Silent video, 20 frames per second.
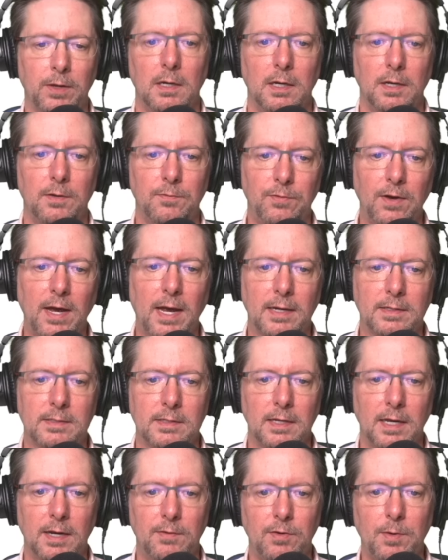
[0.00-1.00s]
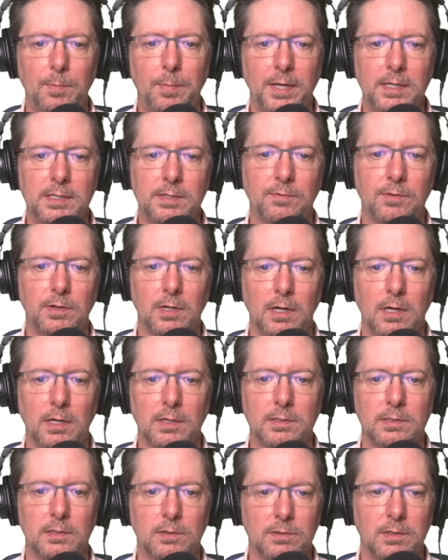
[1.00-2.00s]
In fact, every piece of
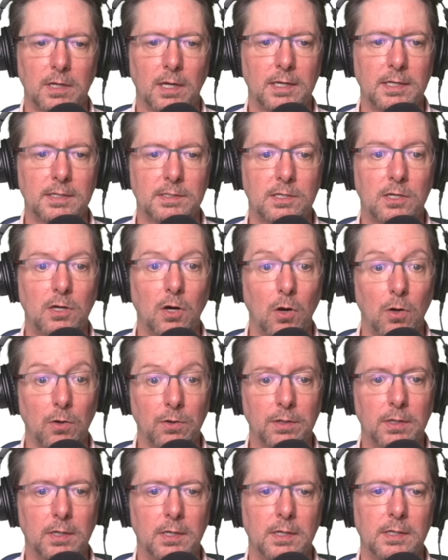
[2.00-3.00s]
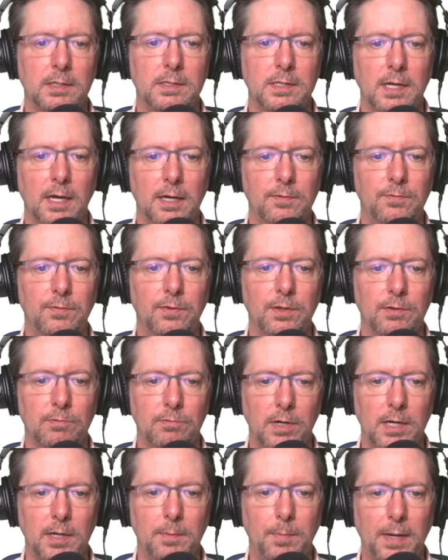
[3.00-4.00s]
glass looks like it's gone, save for the
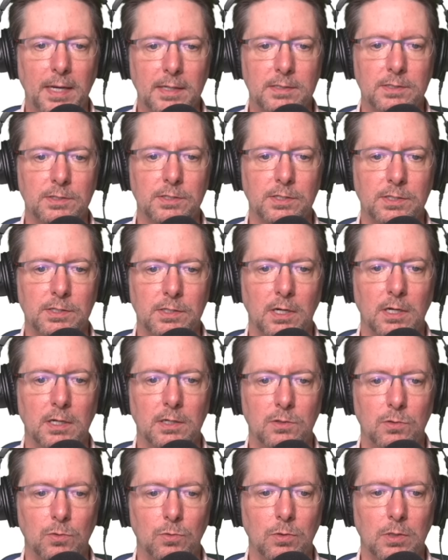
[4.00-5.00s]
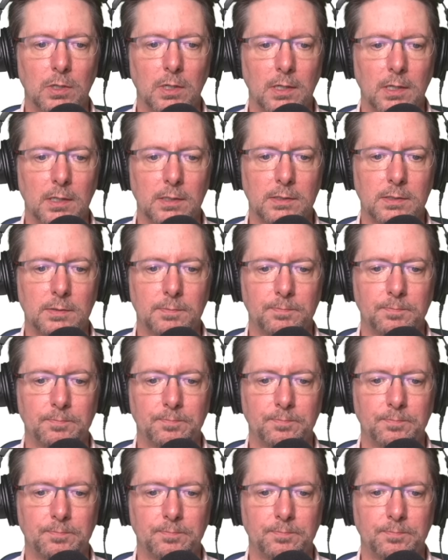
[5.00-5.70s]
rear passenger side door glass.